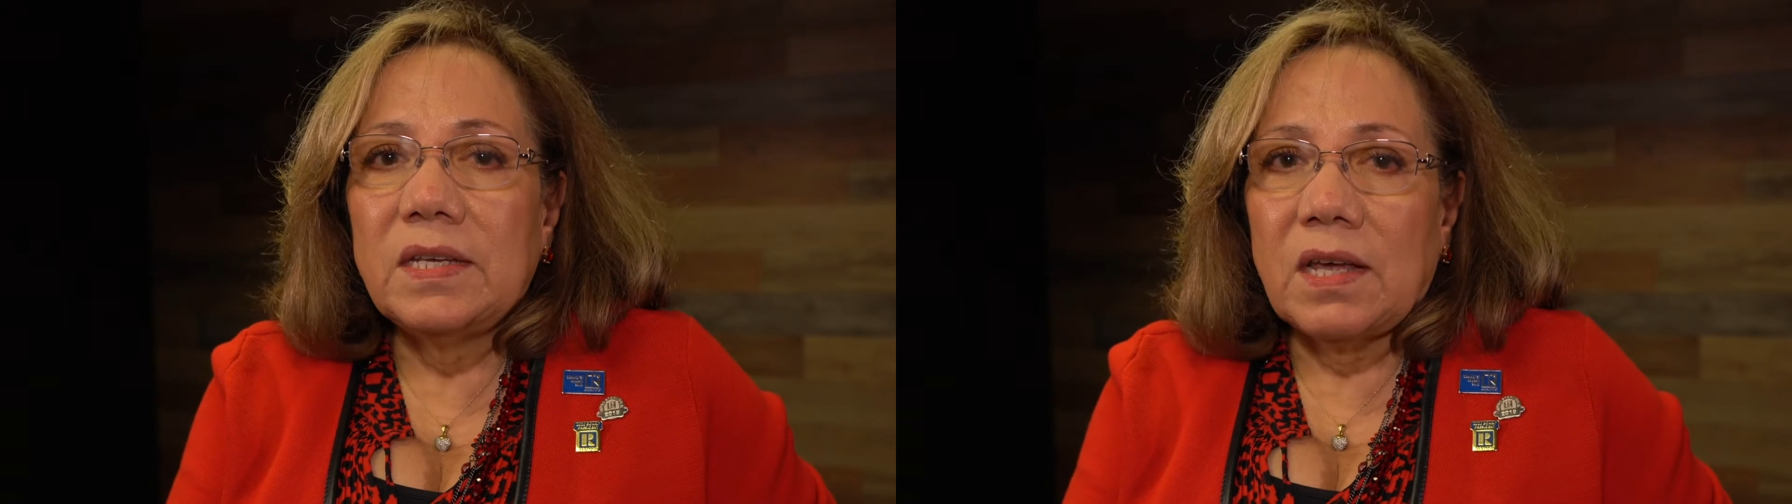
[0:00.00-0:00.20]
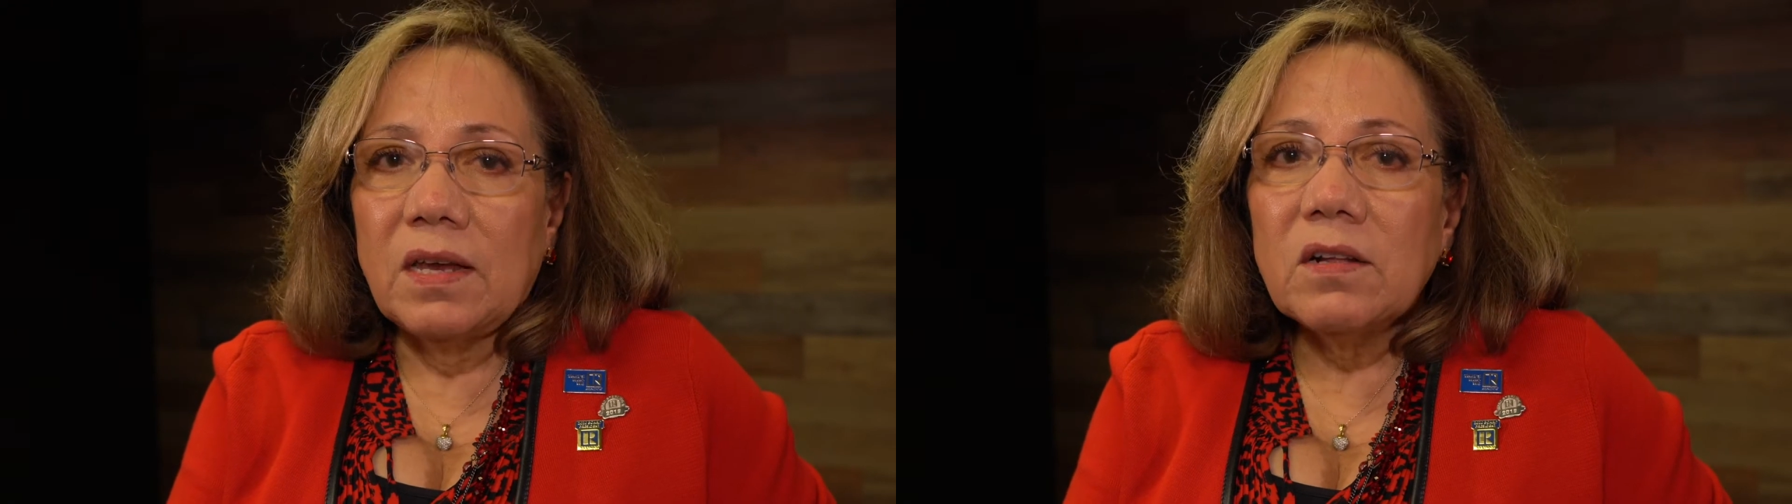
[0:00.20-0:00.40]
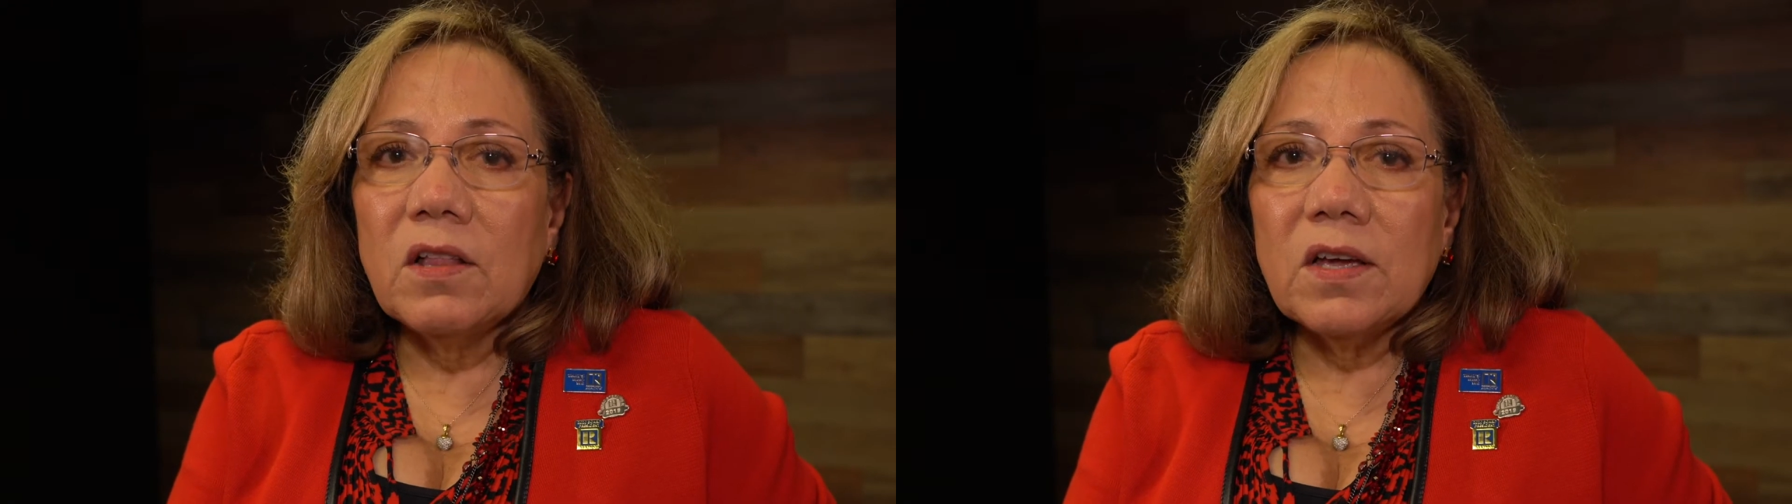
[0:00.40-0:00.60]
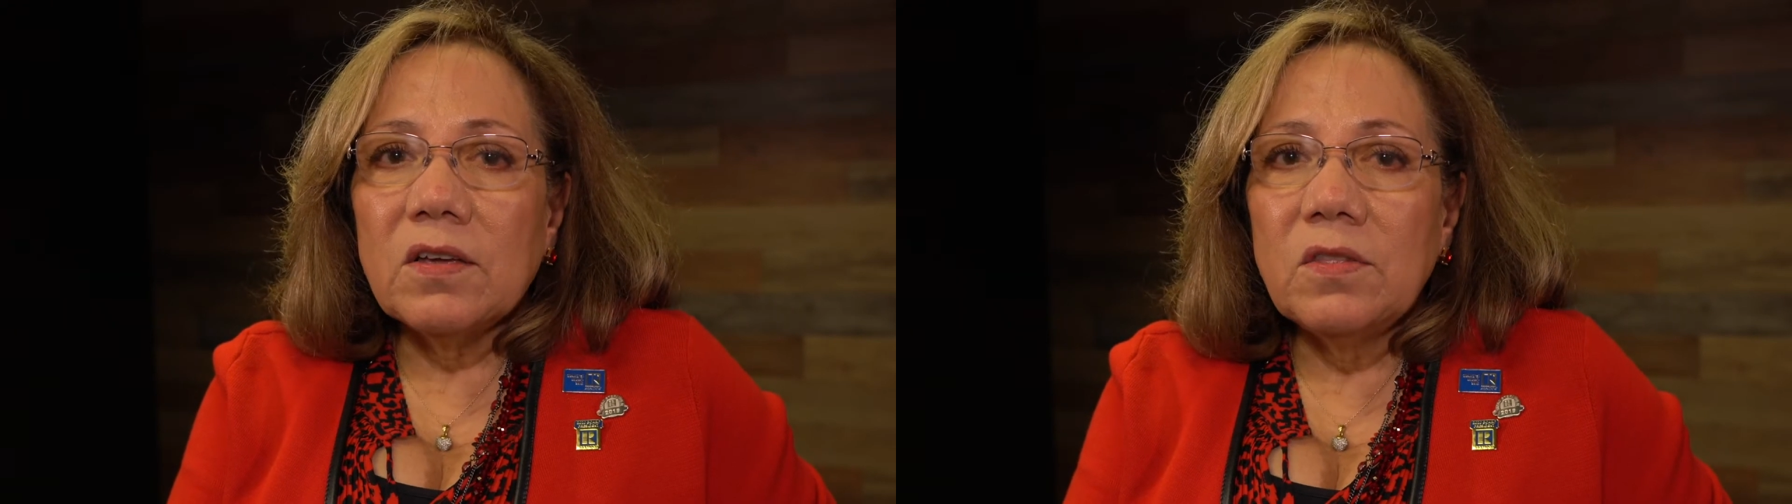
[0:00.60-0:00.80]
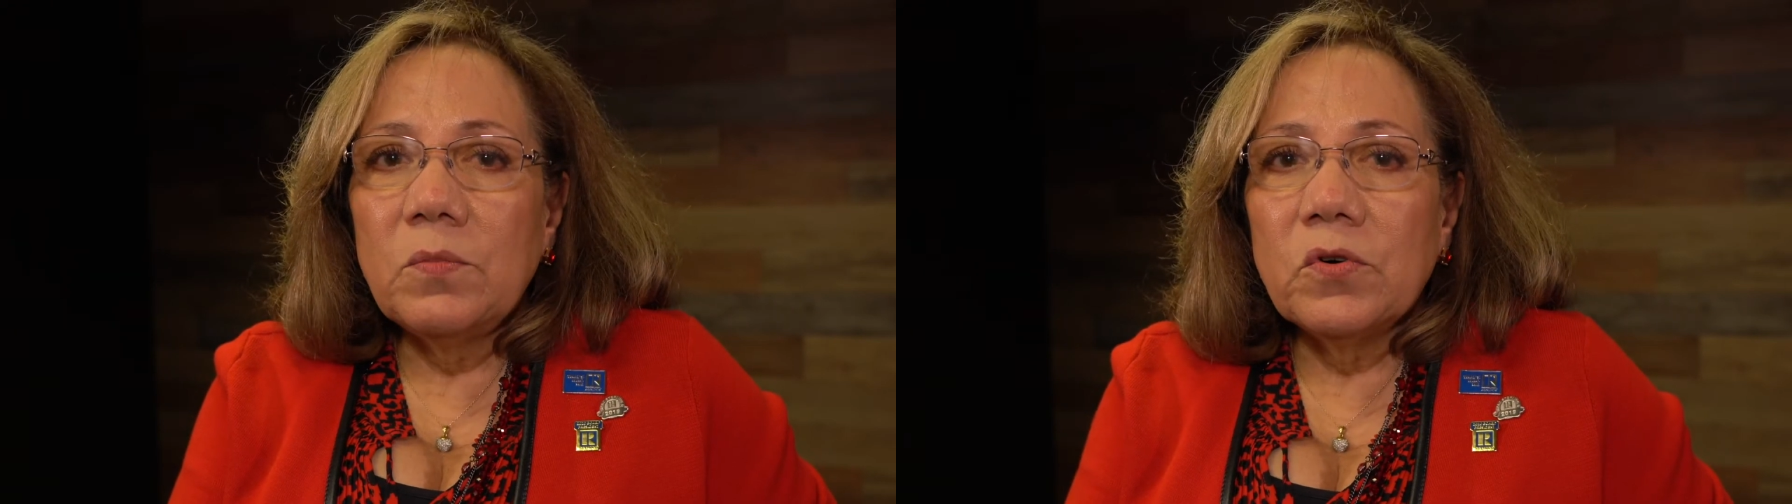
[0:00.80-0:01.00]
9
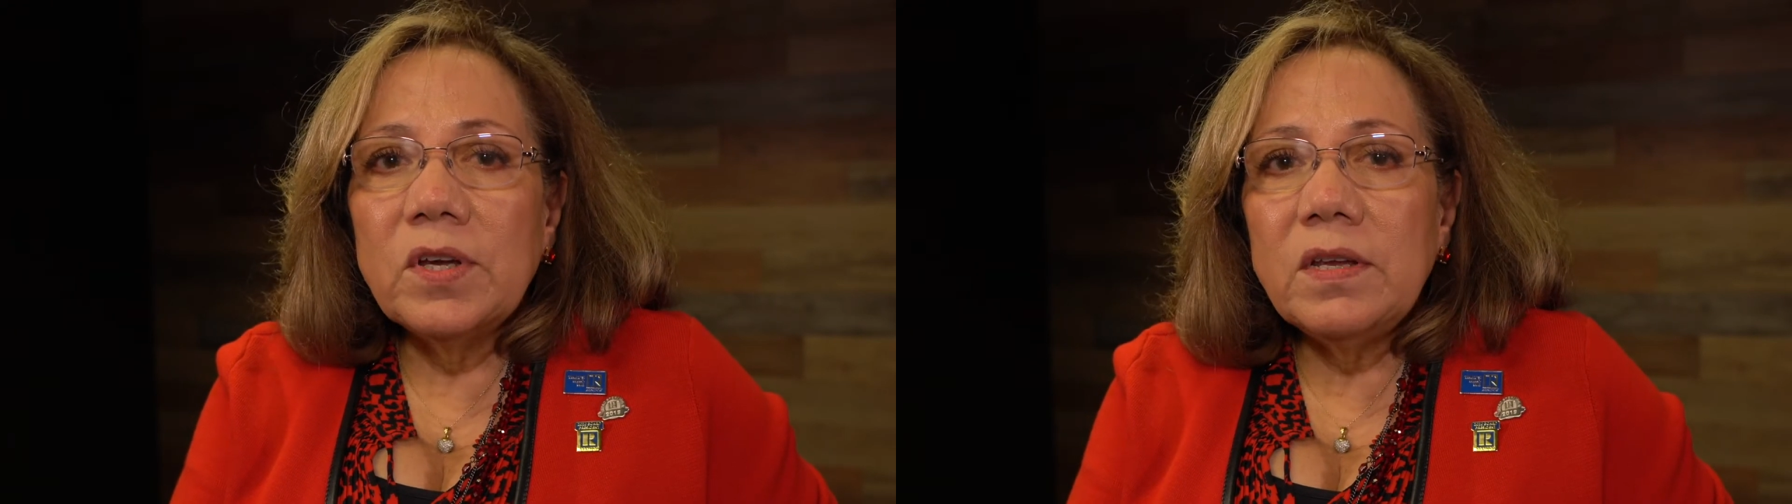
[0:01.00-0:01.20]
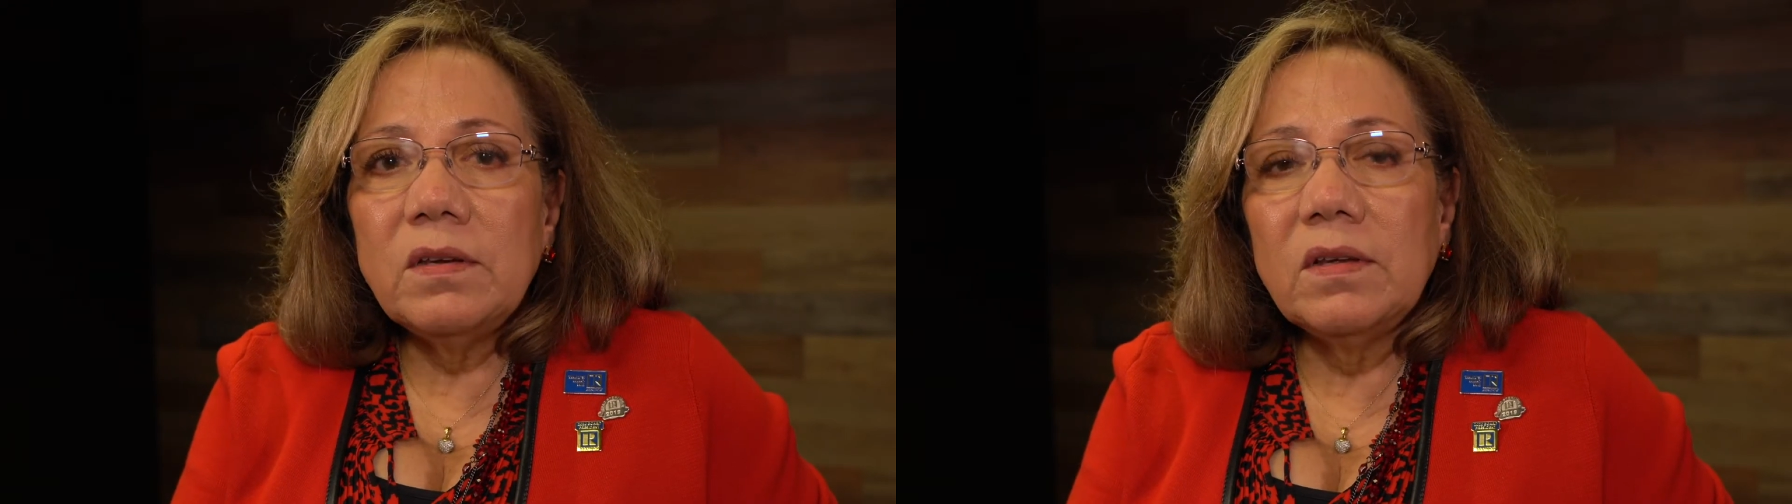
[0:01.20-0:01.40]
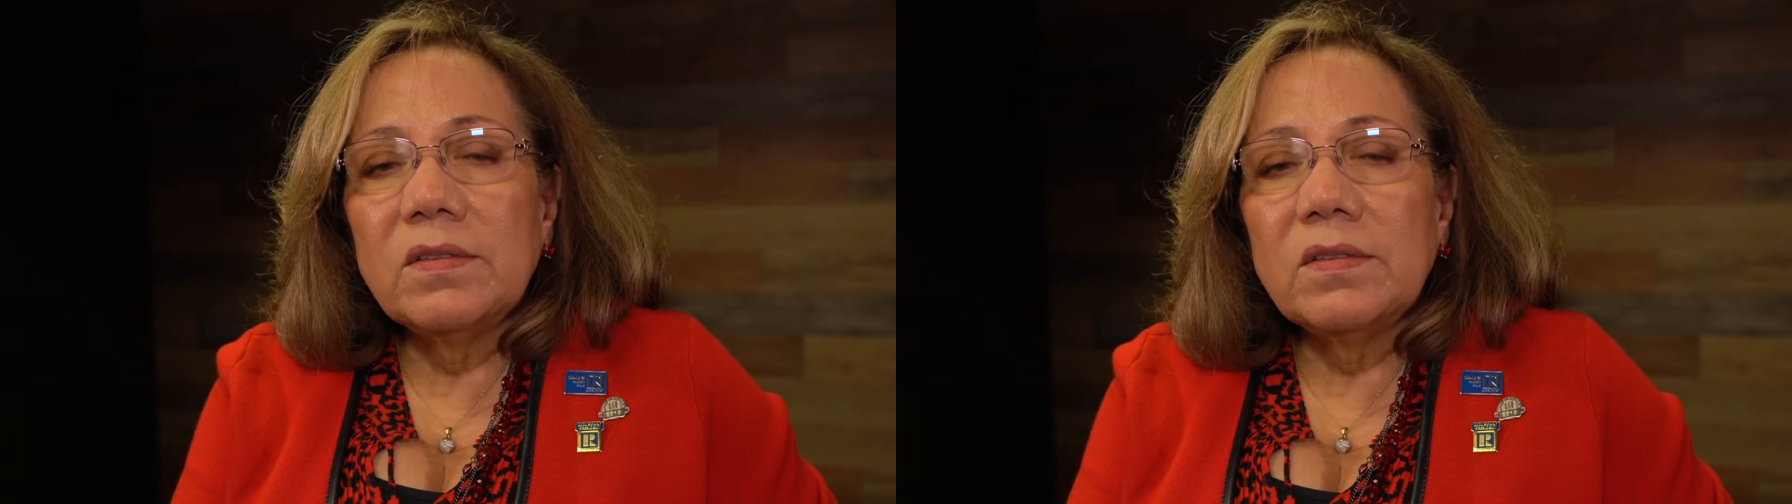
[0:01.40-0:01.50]
o'clock in the morning.